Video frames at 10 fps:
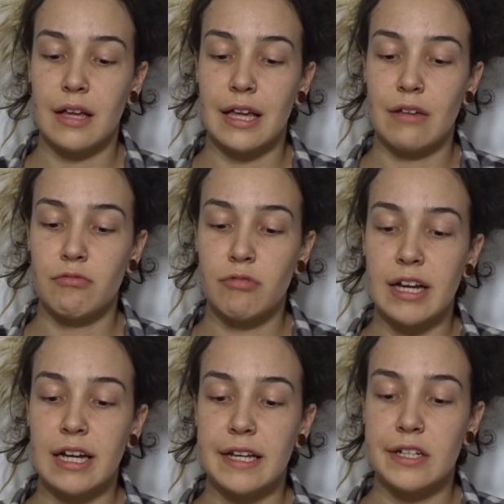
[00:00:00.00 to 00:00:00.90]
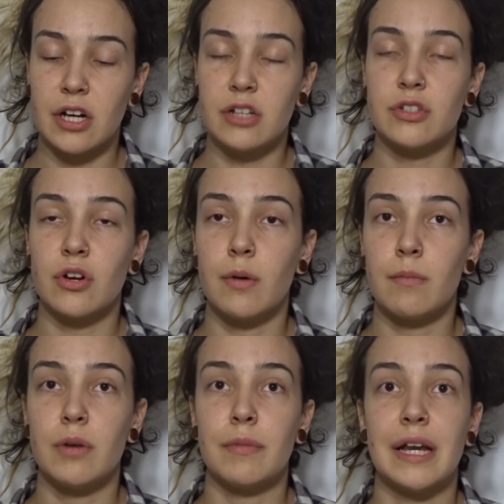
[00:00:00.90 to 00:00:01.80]
it really does
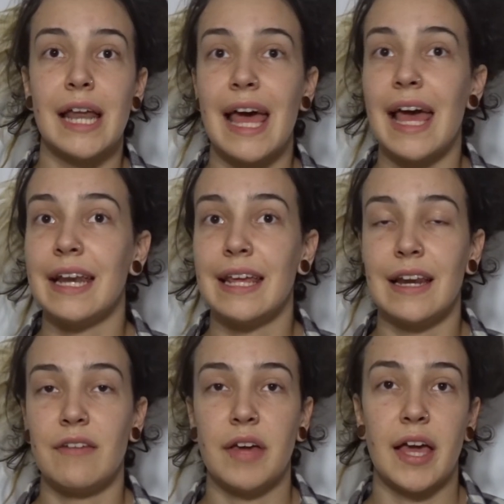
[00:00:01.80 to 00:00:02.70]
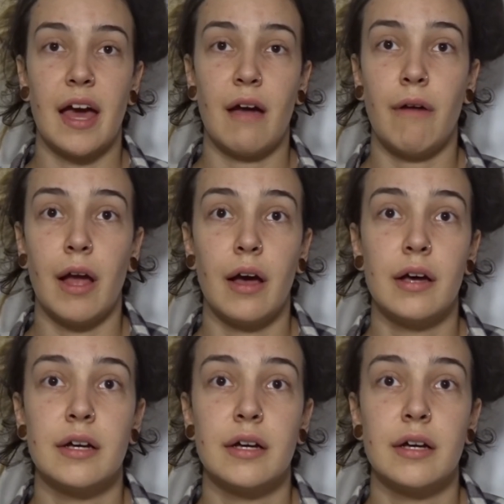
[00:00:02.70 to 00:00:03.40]
complement any living area.